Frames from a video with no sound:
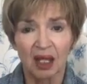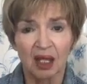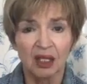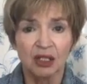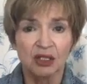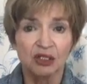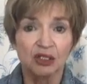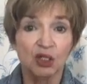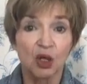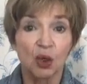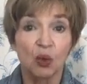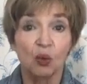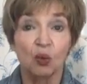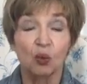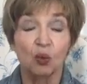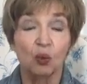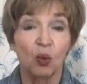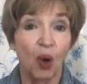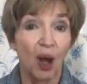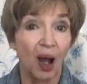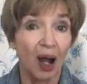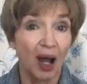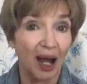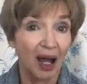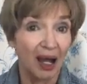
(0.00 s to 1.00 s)
So
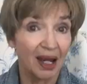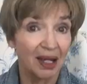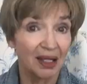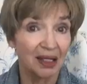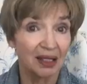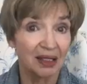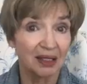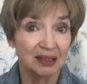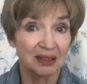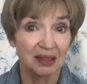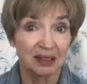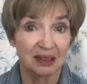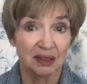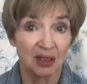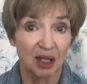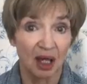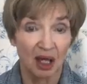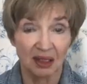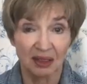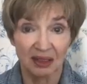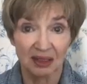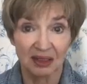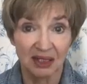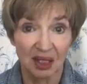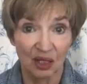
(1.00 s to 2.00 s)
why is it
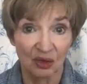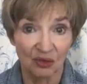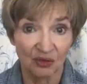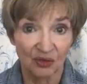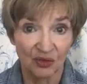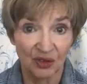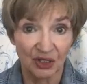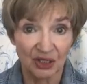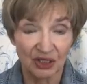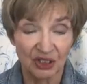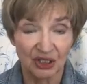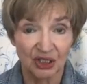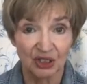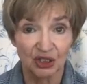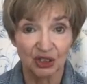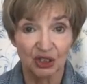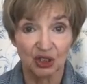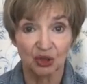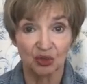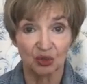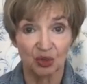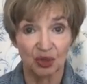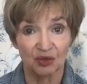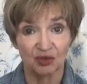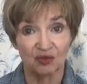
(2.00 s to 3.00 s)
not selfish
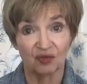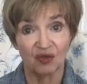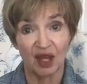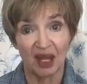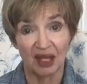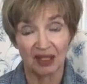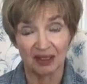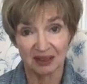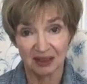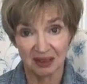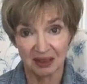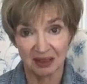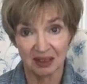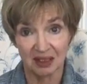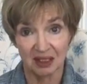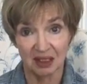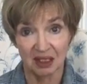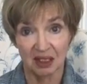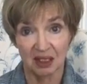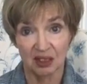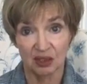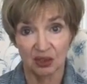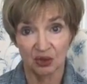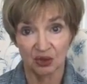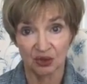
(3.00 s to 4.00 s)
to invest
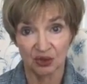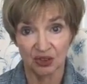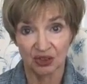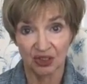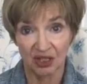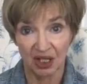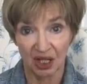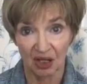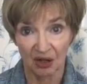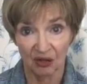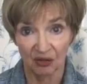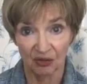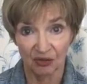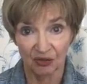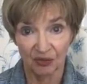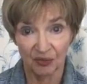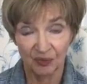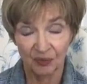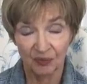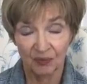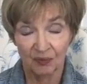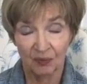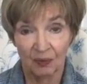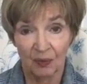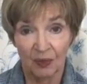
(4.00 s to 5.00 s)
in yourself?
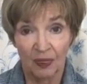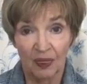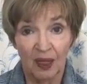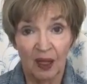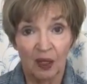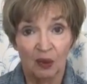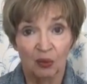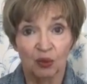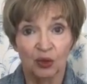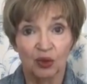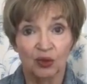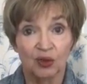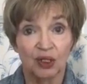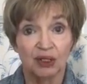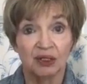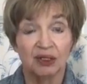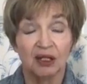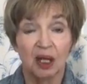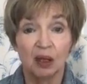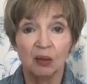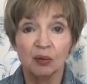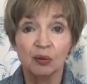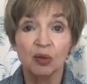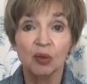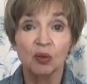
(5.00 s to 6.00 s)
Well, the
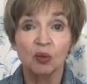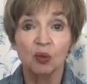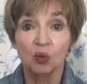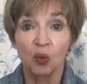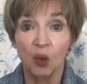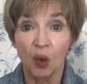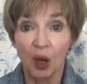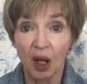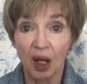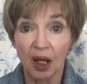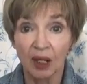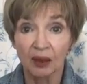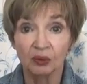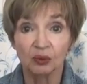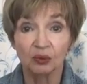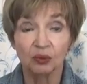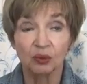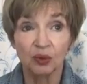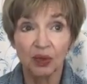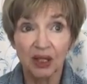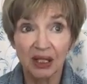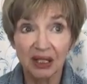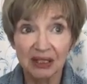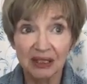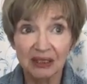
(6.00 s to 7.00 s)
number one
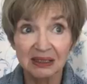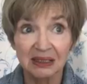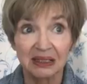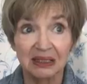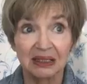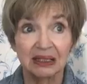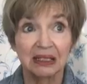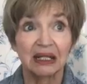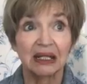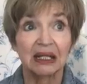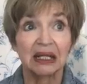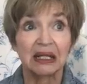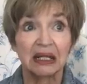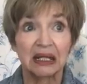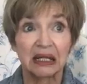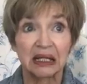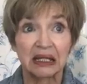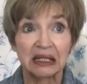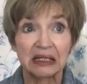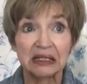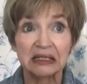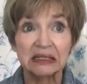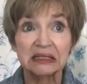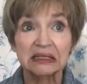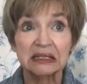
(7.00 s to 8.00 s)
reason
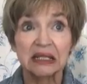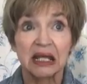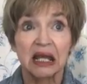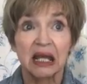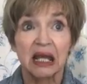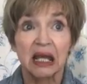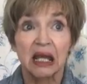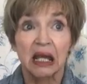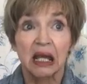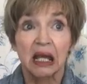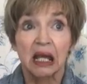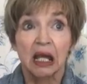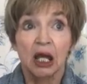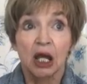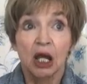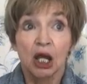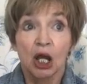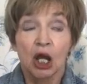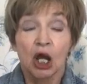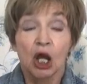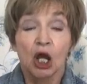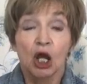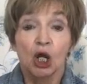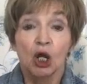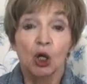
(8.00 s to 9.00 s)
is,
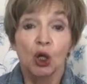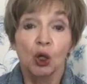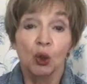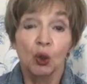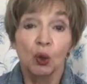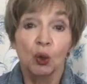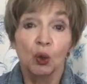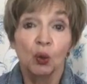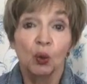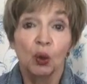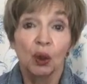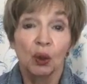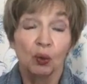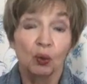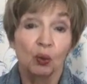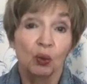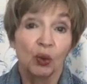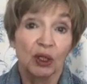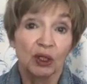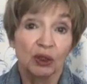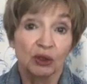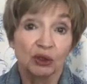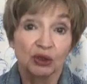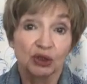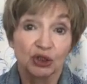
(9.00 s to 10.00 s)
who
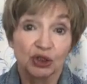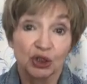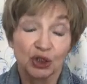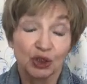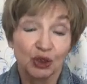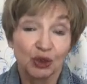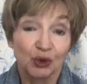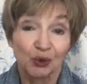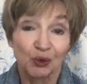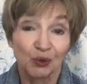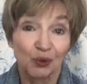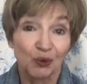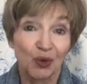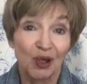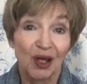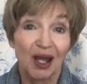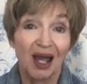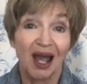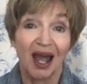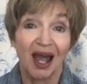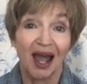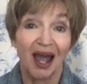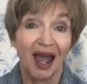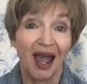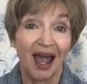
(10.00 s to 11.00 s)
will do
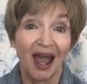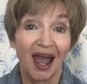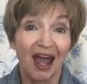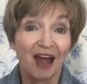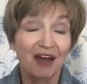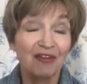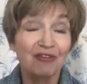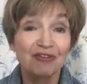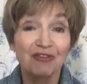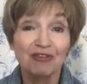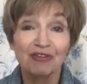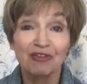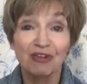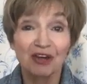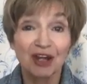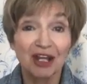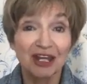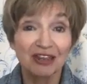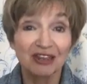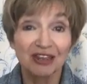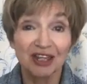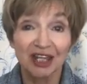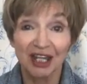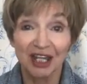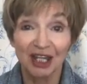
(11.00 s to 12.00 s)

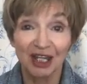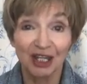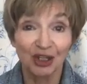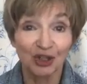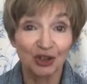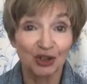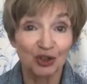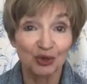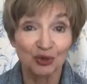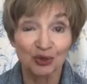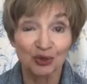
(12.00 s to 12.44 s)
everything you